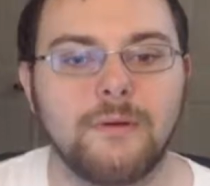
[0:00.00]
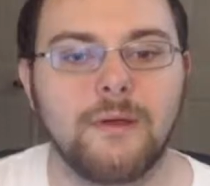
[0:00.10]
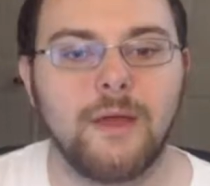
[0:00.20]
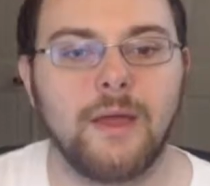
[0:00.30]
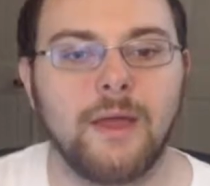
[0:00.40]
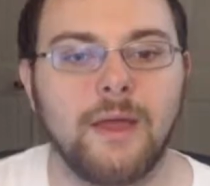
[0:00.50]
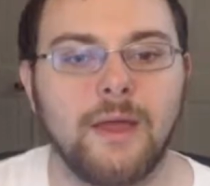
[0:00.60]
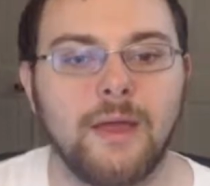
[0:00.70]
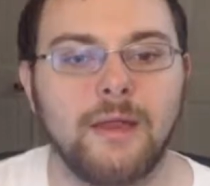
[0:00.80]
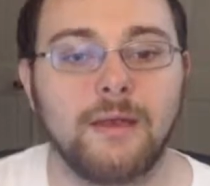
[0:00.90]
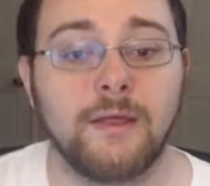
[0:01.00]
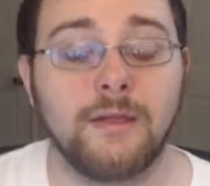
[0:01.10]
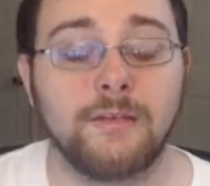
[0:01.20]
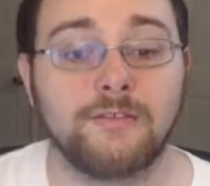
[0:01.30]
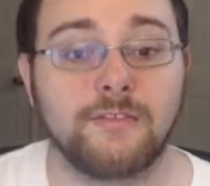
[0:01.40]
And
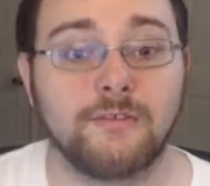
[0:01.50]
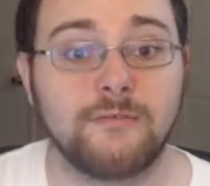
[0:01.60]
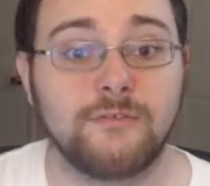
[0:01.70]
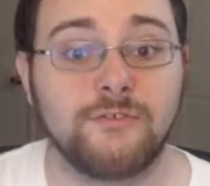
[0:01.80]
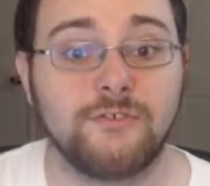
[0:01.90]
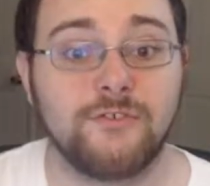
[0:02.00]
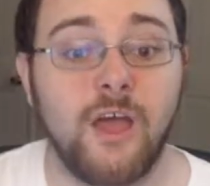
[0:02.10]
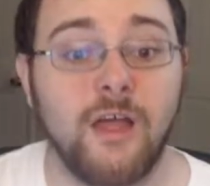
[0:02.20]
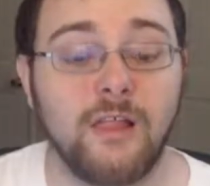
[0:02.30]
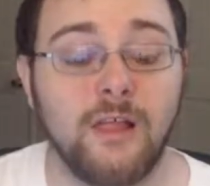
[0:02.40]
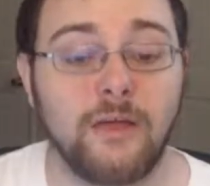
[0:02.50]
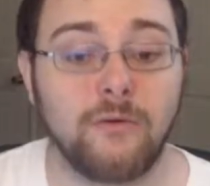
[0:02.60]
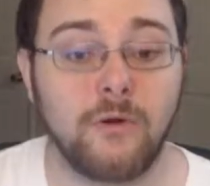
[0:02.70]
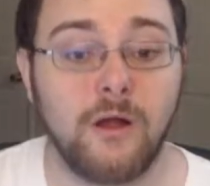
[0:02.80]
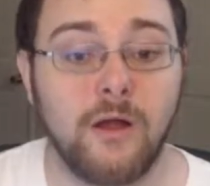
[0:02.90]
he shot like a
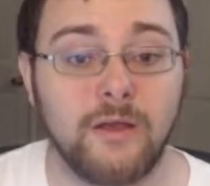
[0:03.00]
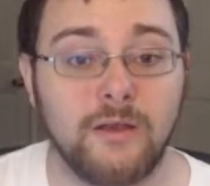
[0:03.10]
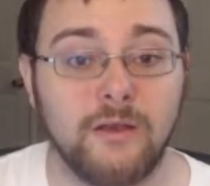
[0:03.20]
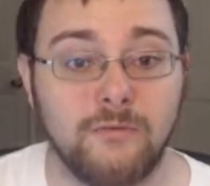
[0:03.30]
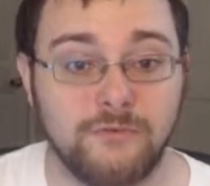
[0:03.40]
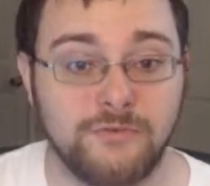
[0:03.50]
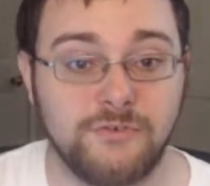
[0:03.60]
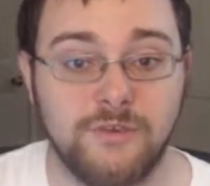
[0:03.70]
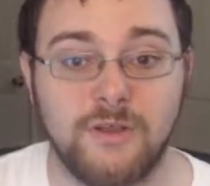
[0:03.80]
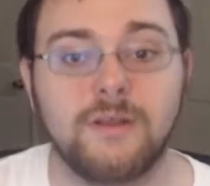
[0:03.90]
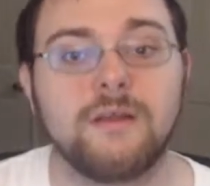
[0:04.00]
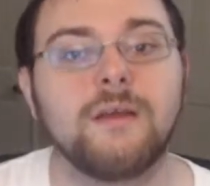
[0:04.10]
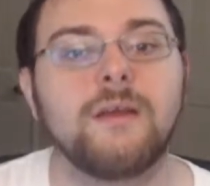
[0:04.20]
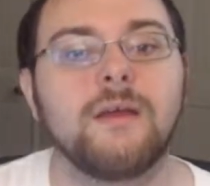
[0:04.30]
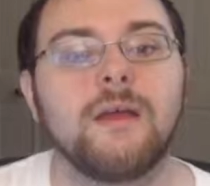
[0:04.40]
rocket. Oh shit.
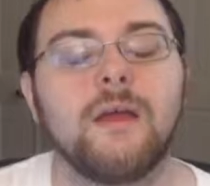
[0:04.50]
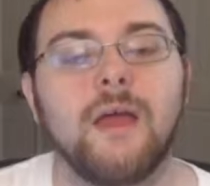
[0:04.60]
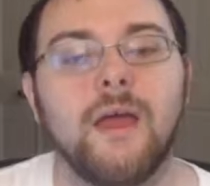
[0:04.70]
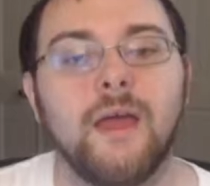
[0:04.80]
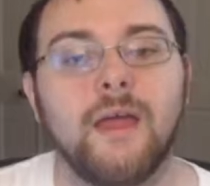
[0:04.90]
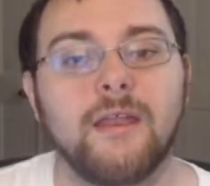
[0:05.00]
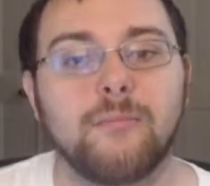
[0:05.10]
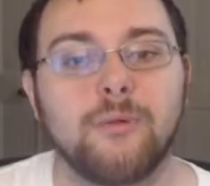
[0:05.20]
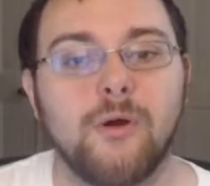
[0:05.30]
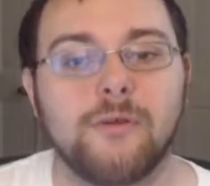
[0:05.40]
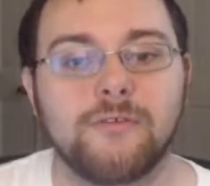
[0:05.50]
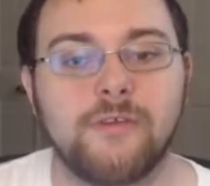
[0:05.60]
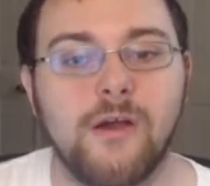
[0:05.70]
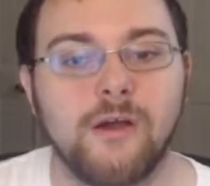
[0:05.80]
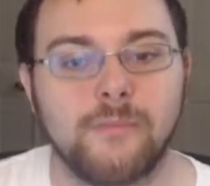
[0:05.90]
And he broke his
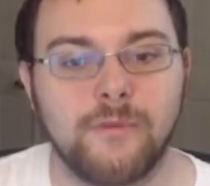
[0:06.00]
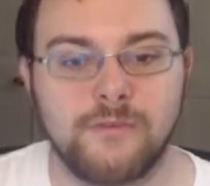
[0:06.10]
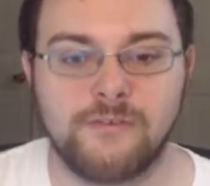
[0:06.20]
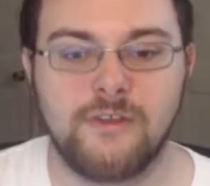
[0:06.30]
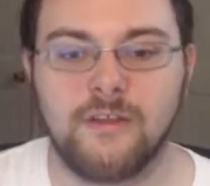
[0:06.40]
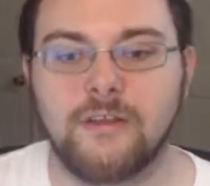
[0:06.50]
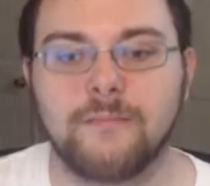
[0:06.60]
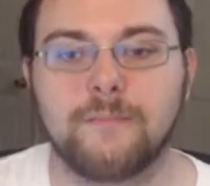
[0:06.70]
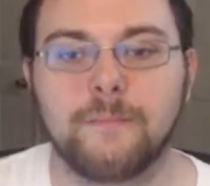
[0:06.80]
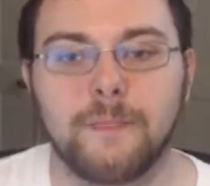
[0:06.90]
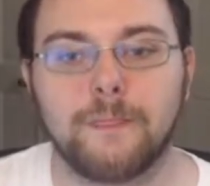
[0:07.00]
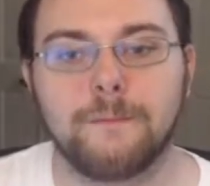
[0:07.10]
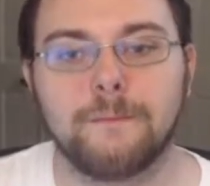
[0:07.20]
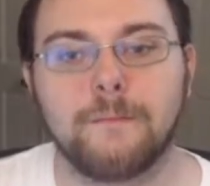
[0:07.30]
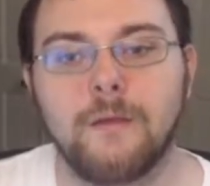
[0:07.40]
arm and shit.
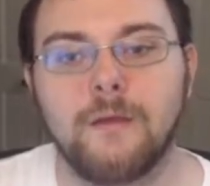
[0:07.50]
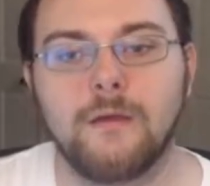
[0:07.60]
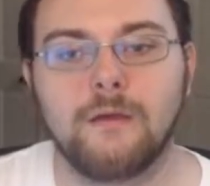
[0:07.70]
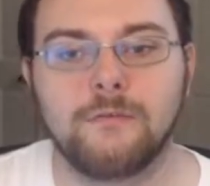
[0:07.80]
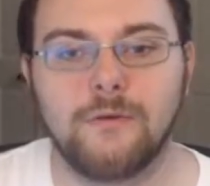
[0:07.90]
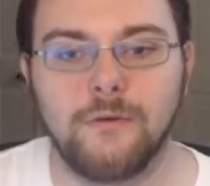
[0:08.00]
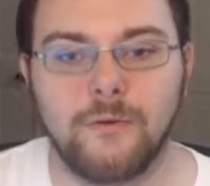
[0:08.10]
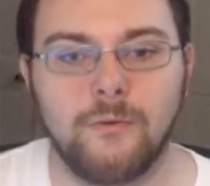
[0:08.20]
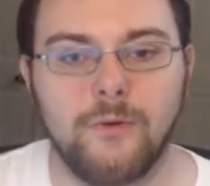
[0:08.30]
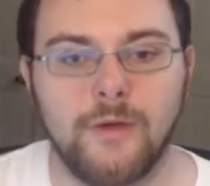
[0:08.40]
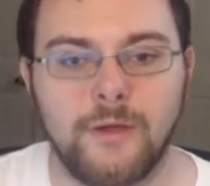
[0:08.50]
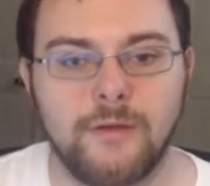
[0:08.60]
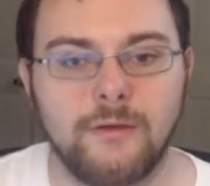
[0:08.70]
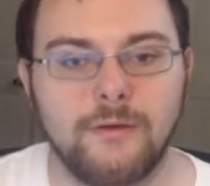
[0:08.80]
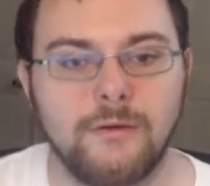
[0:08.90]
So you're awake.
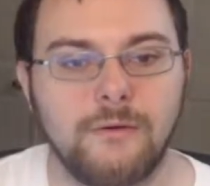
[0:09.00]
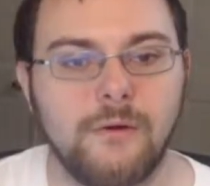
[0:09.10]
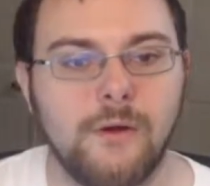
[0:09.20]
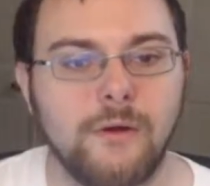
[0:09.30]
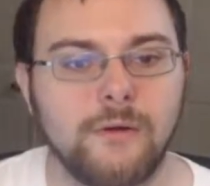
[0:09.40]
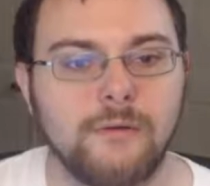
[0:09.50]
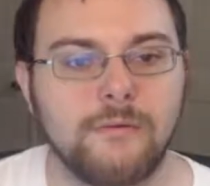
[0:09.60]
Who are you?